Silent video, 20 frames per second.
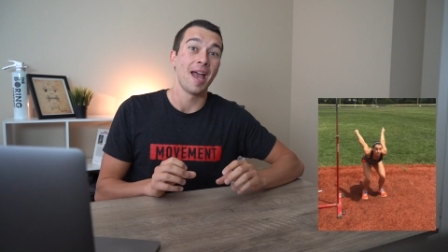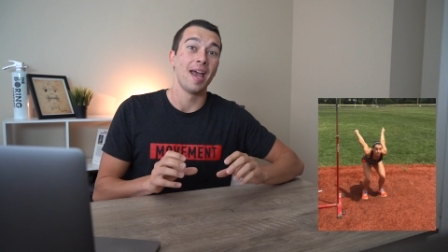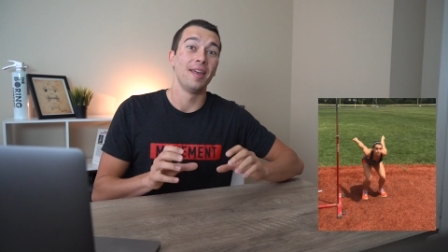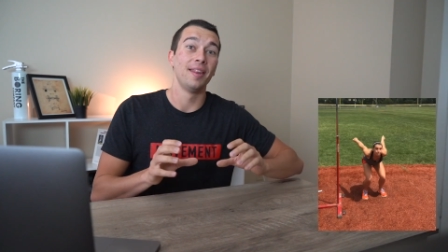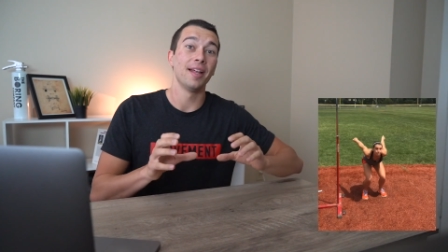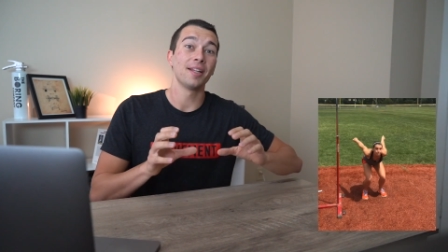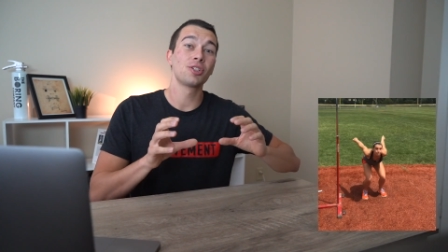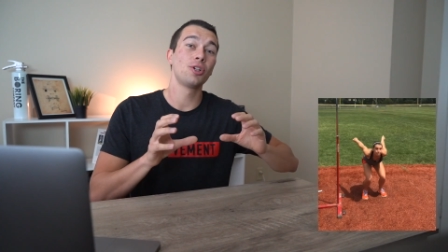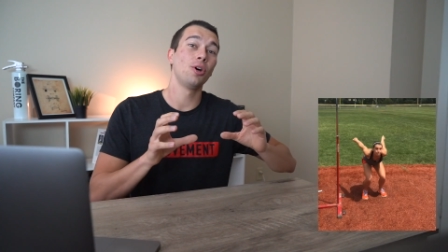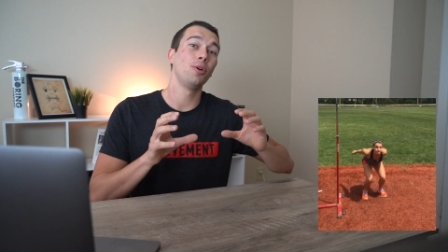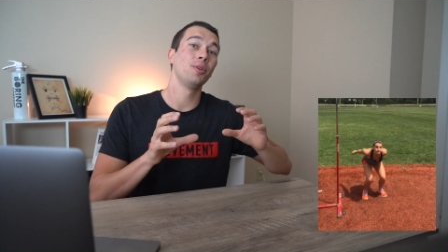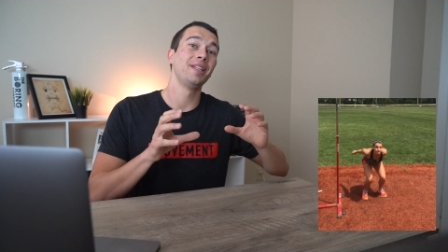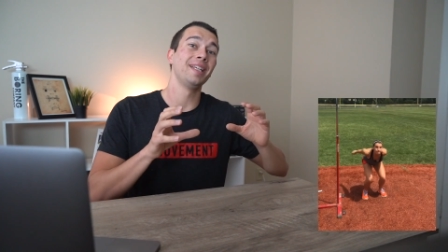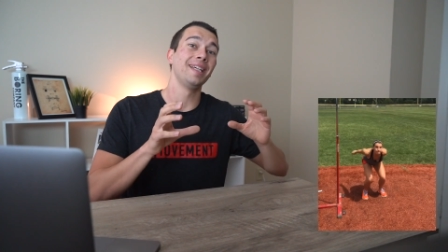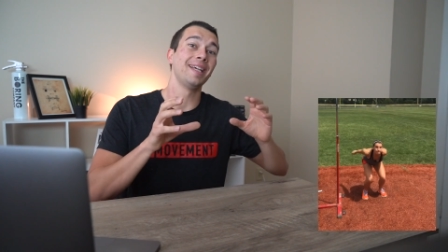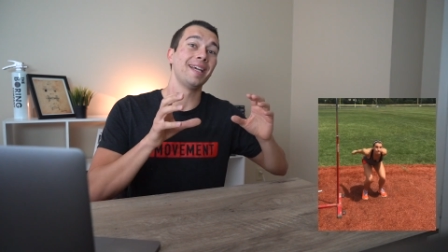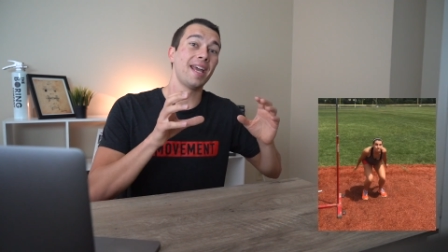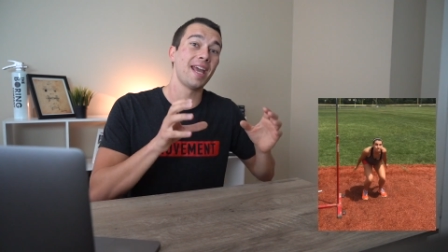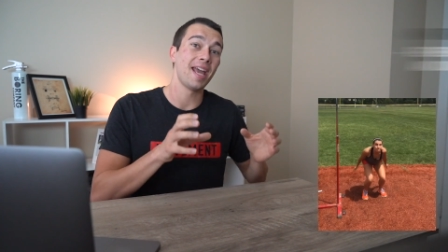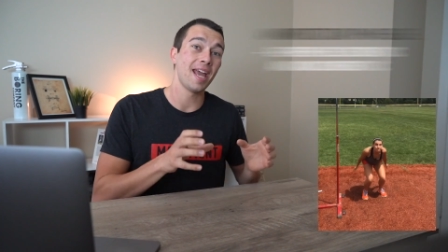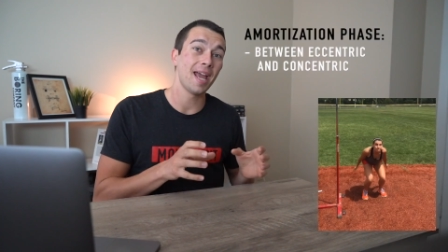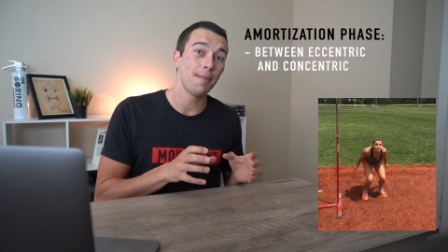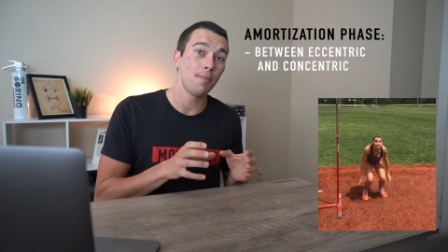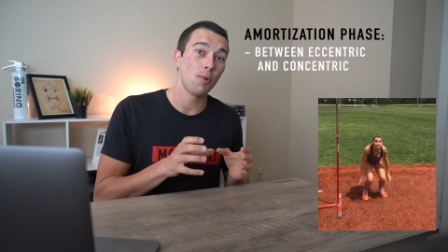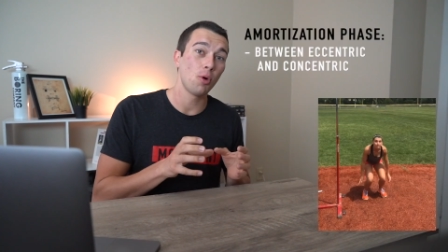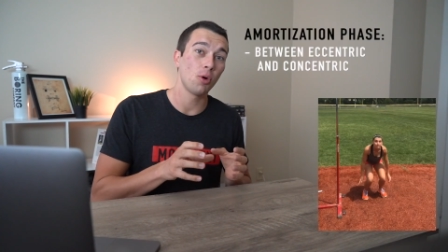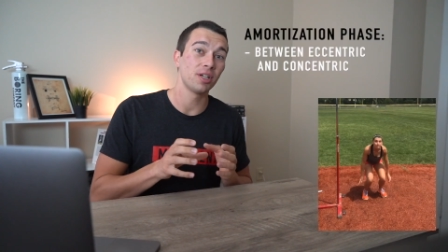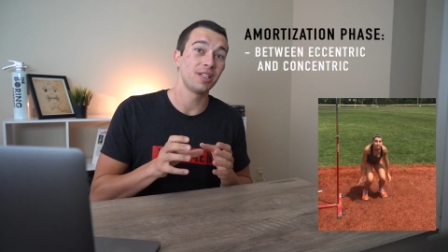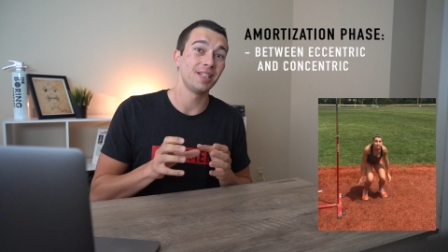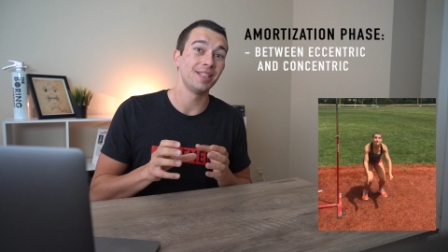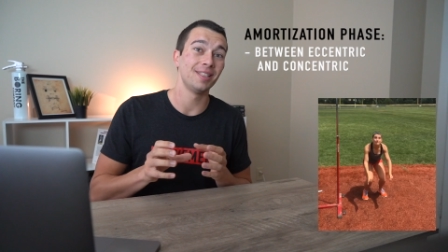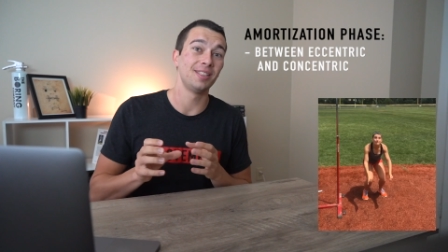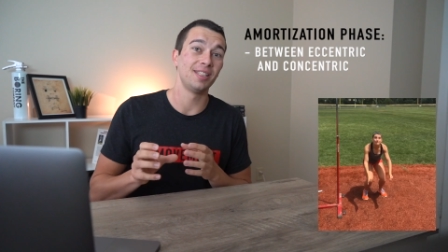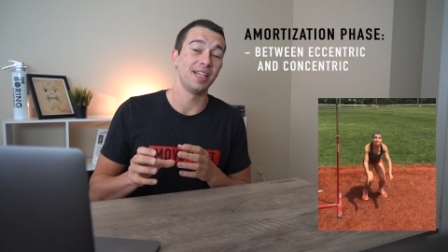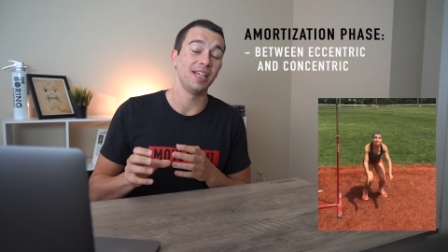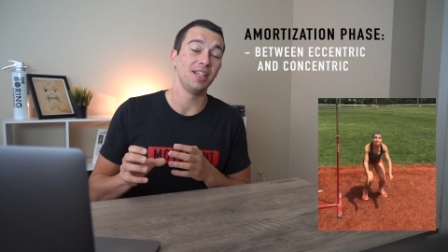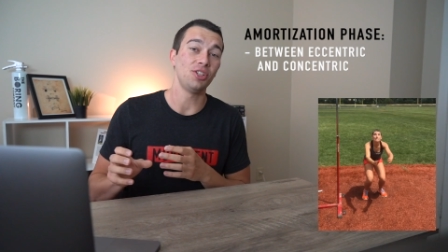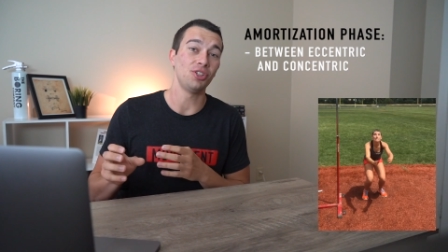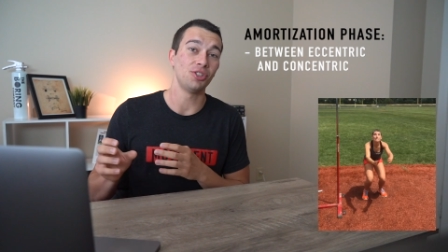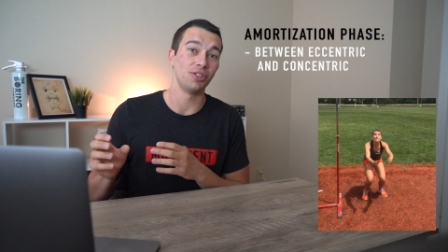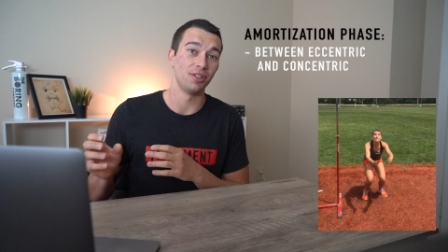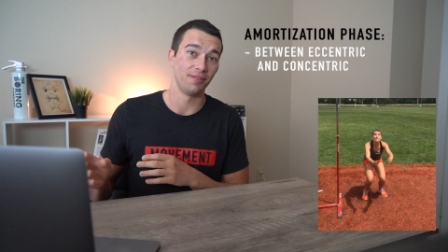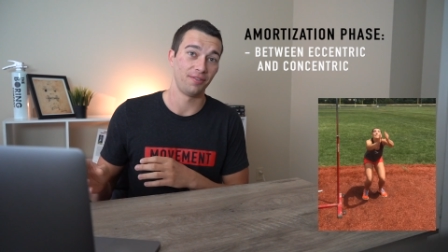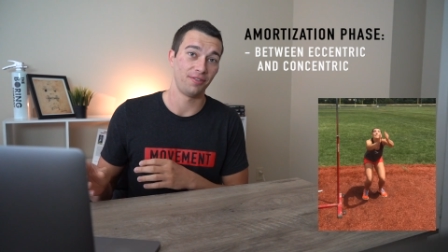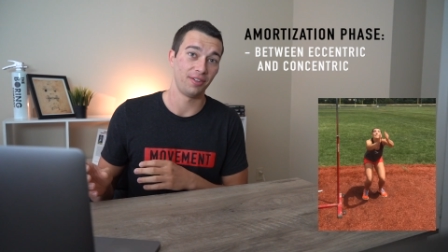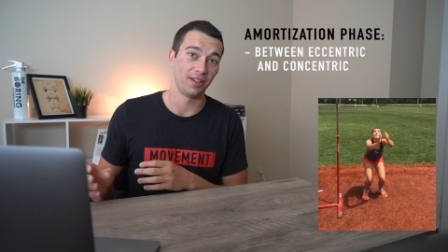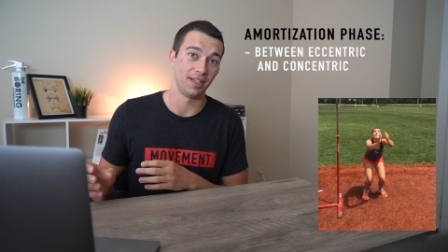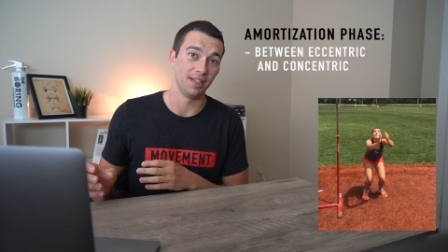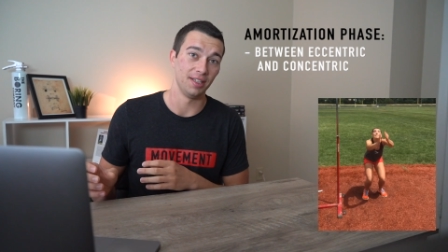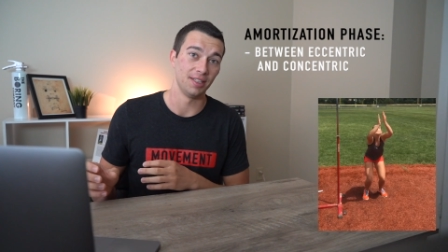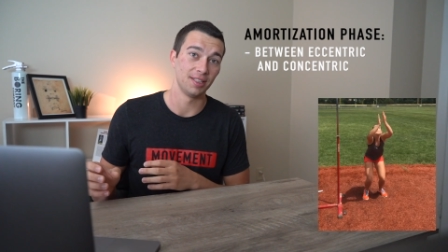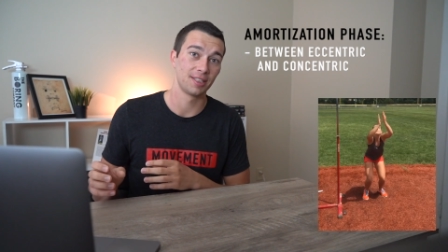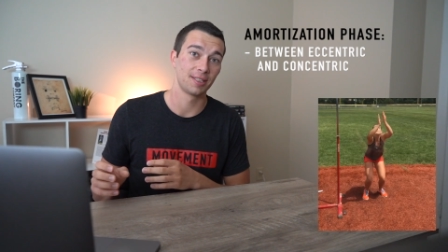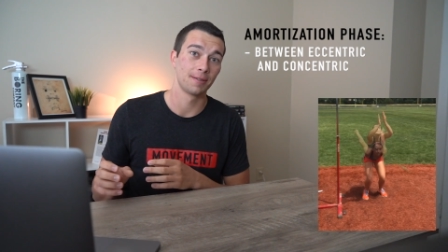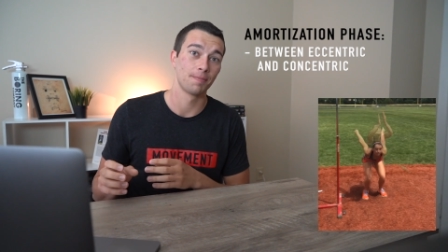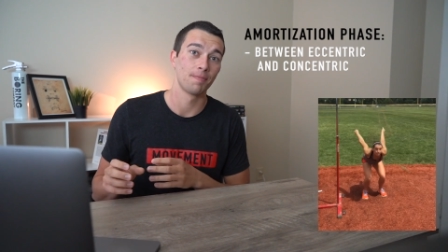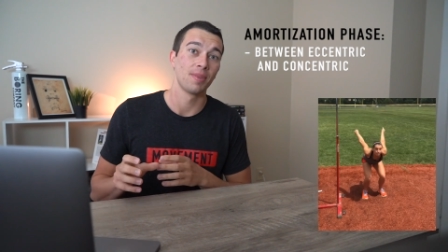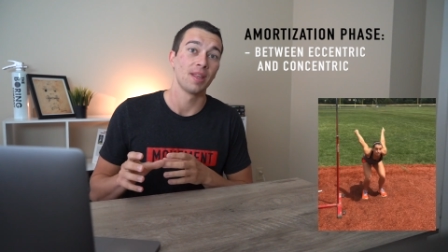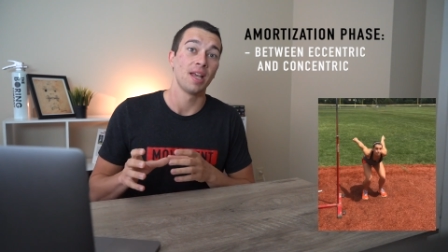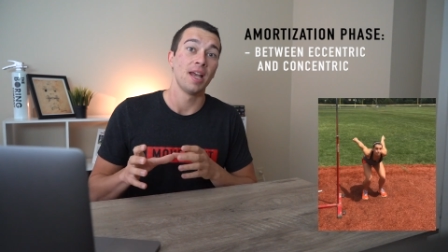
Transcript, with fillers: and that's called the amortization phase.